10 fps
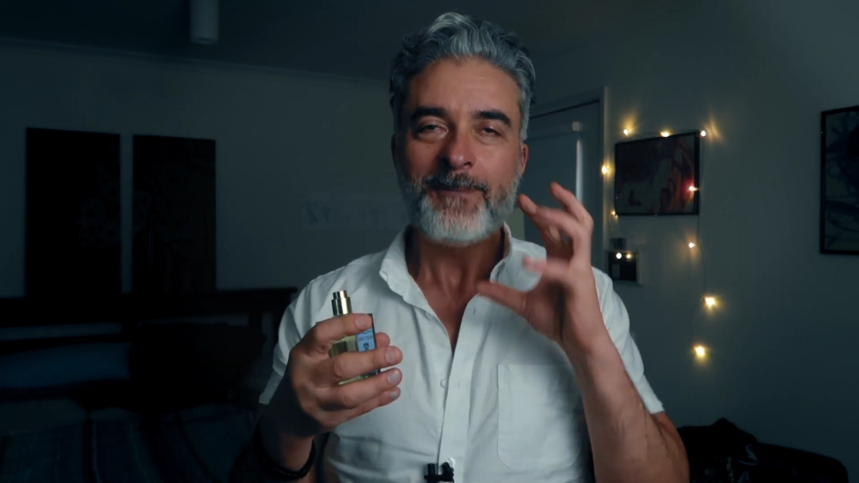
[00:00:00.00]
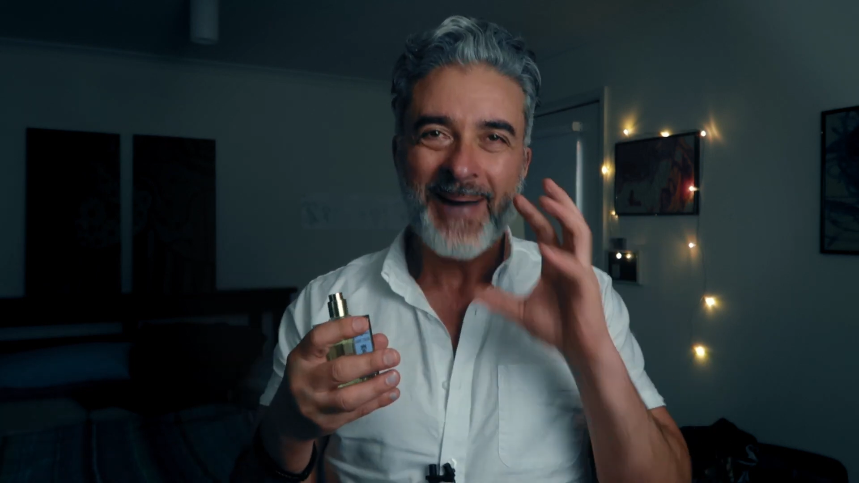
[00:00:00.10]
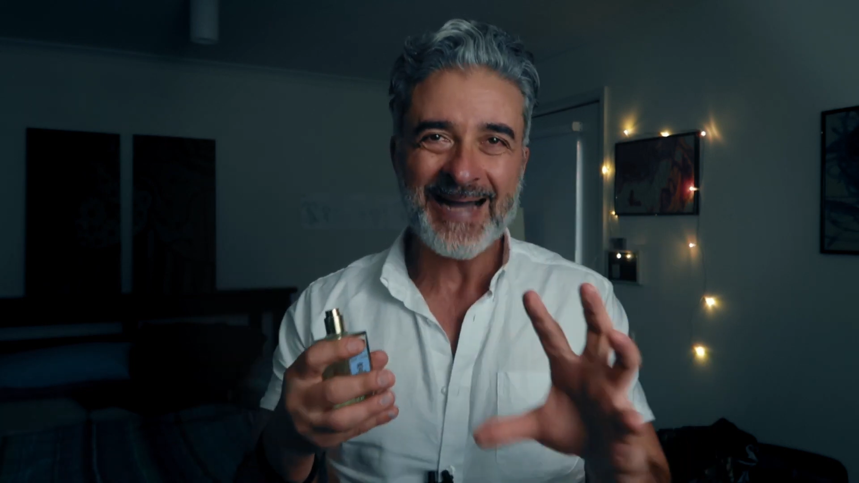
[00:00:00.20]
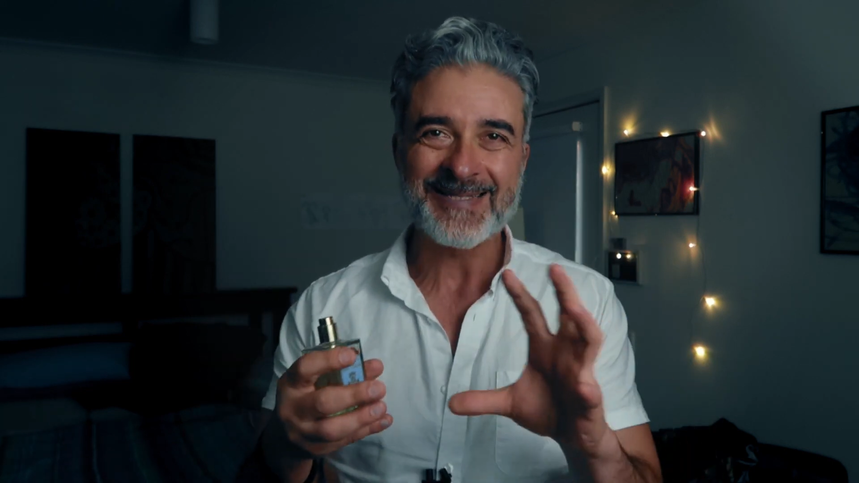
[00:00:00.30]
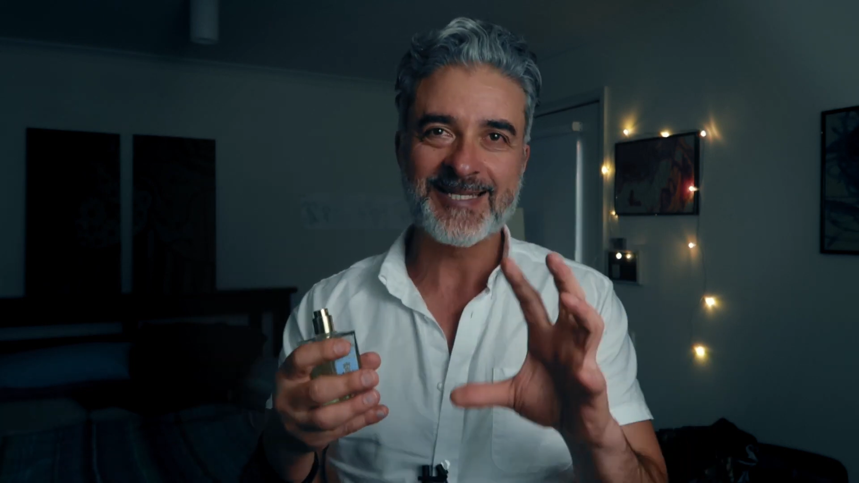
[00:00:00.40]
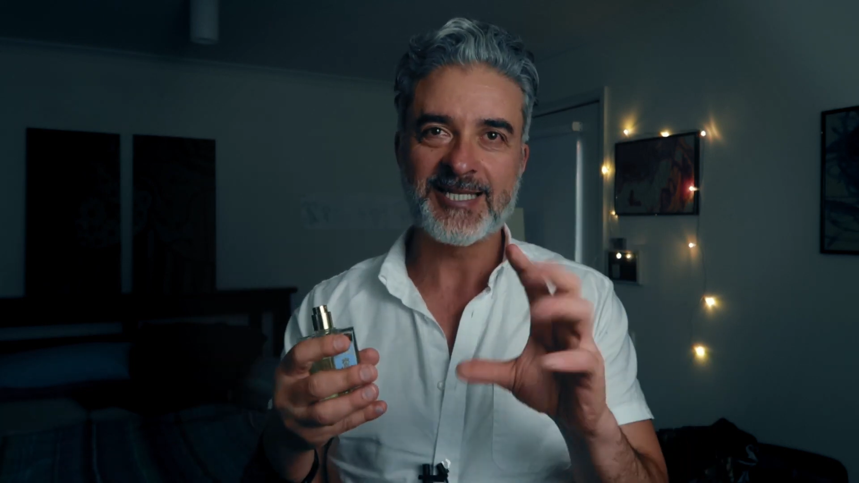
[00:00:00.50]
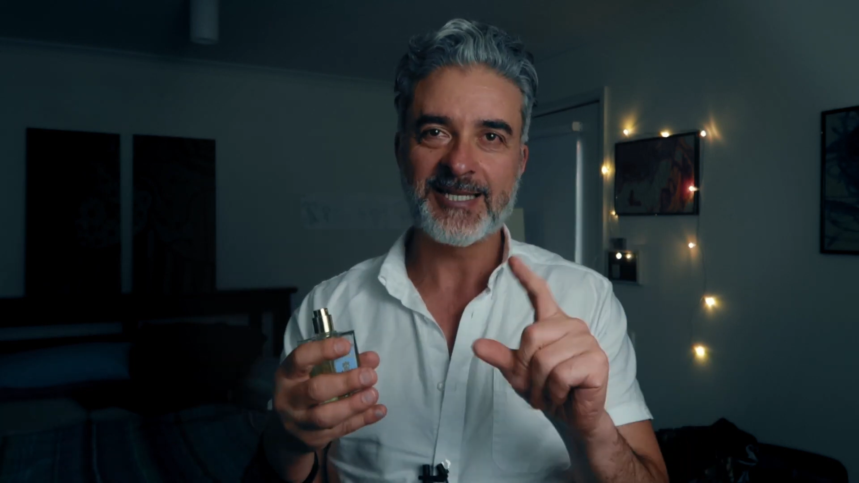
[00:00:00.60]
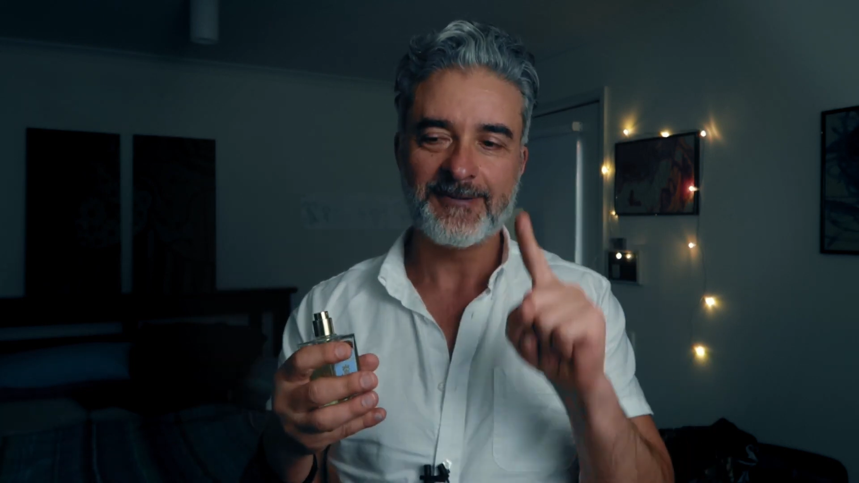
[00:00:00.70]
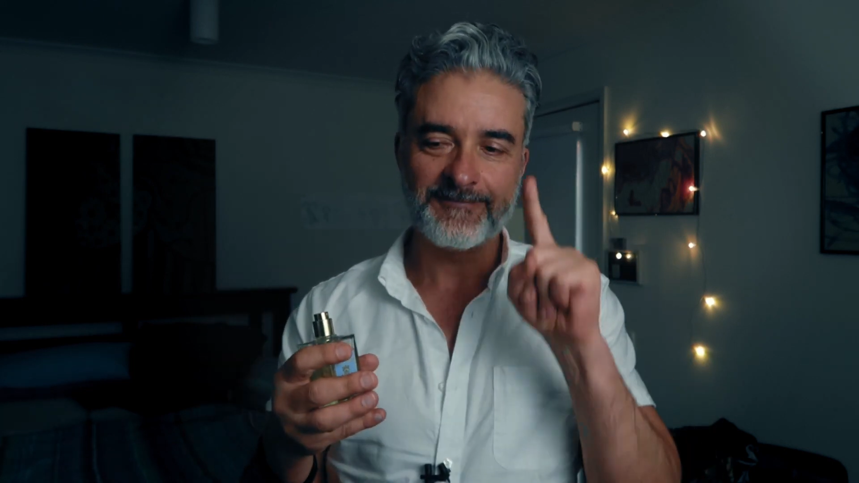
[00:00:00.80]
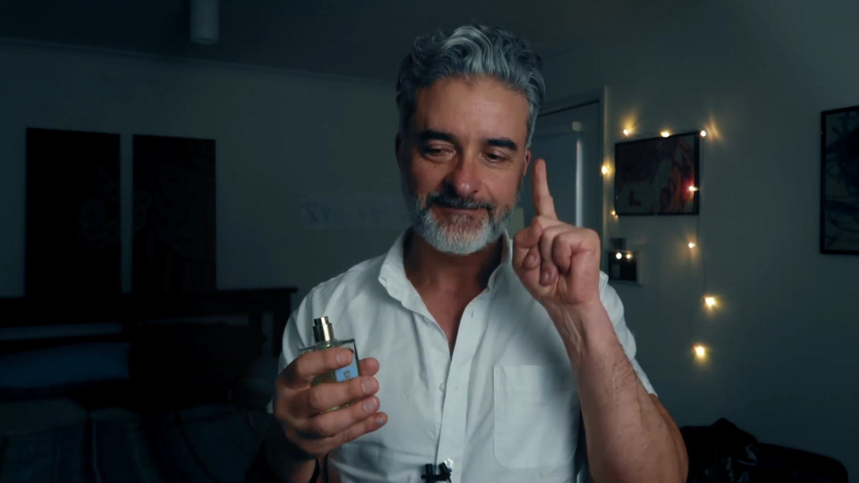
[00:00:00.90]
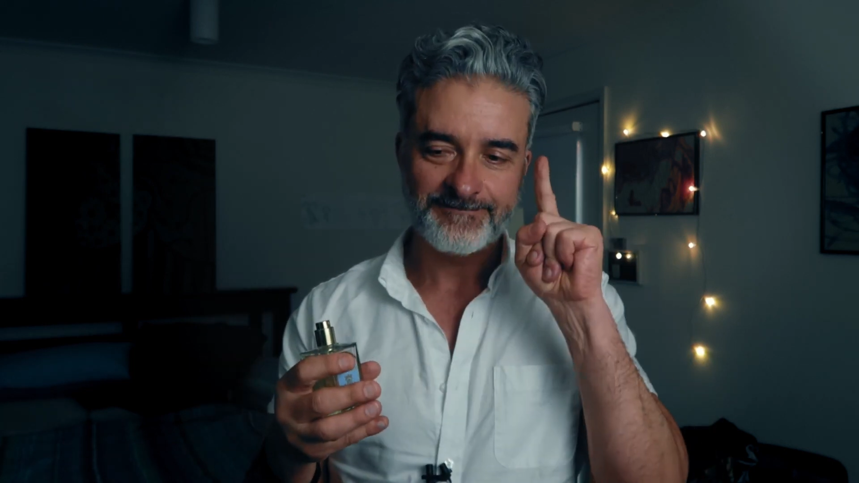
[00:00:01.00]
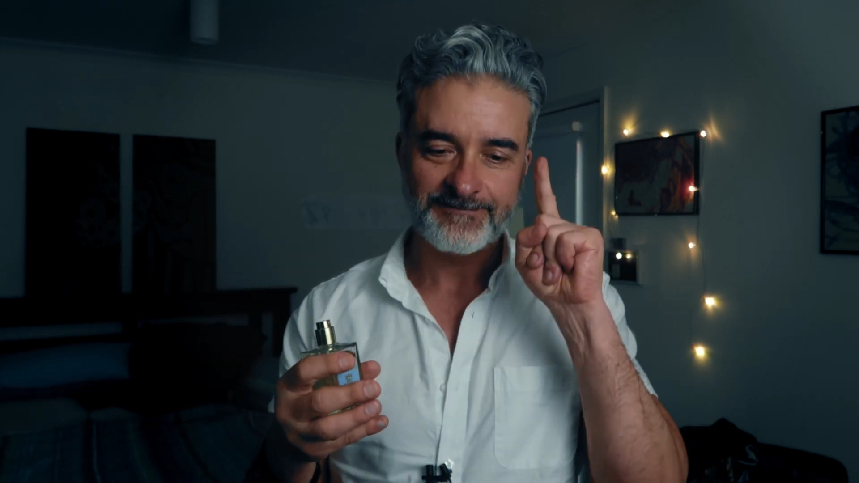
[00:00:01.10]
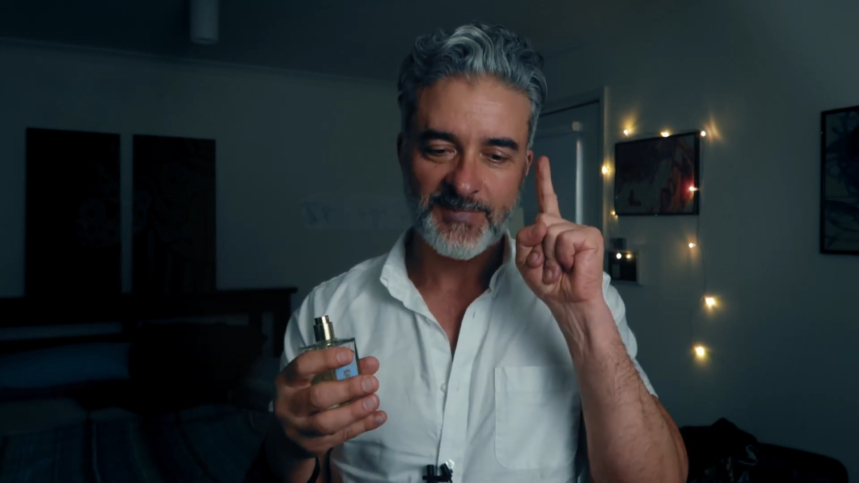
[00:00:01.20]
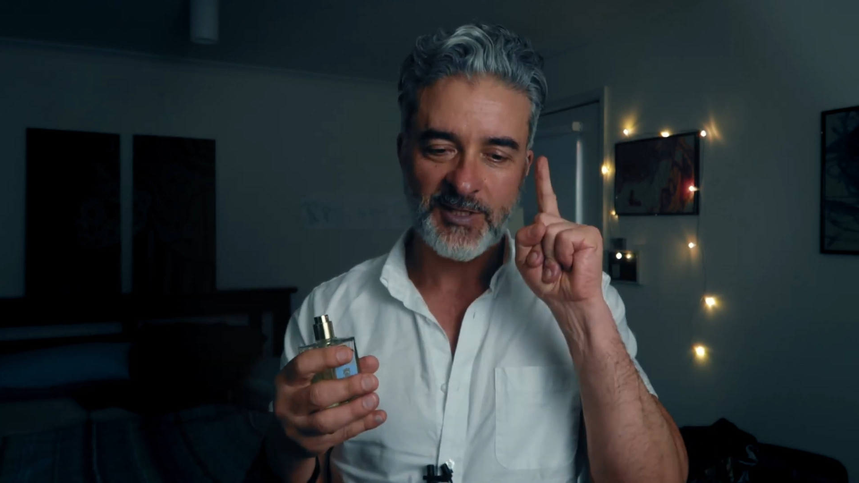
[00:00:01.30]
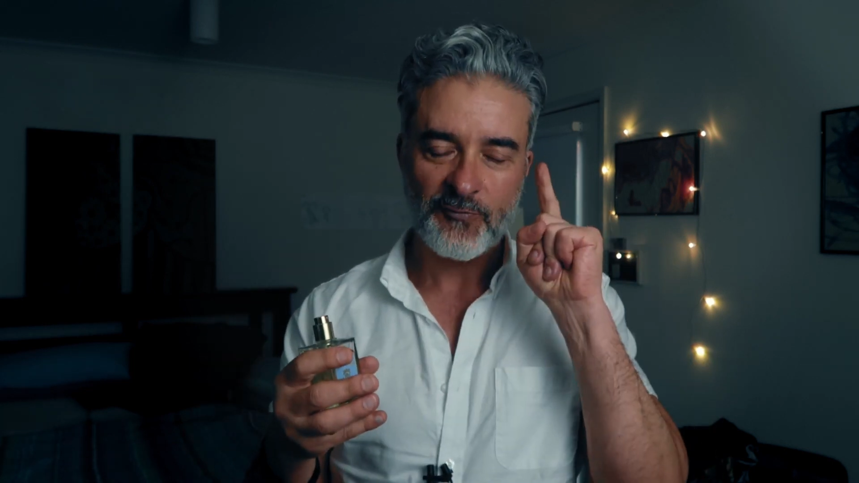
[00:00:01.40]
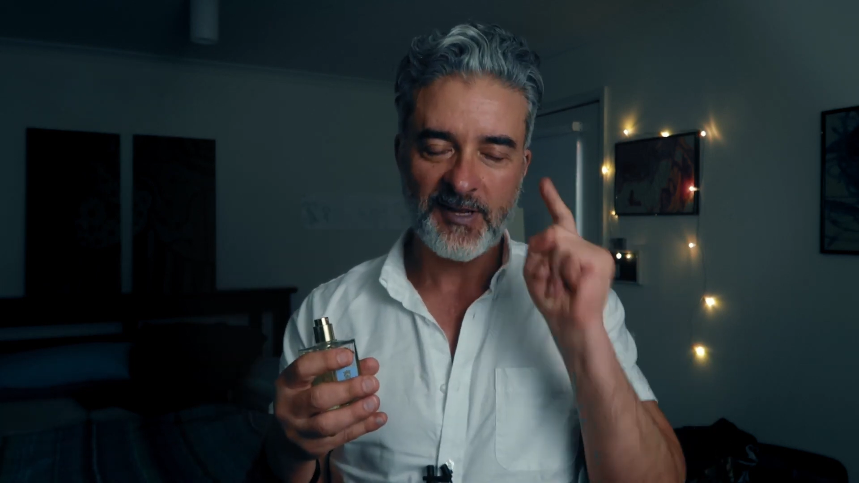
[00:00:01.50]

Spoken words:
But the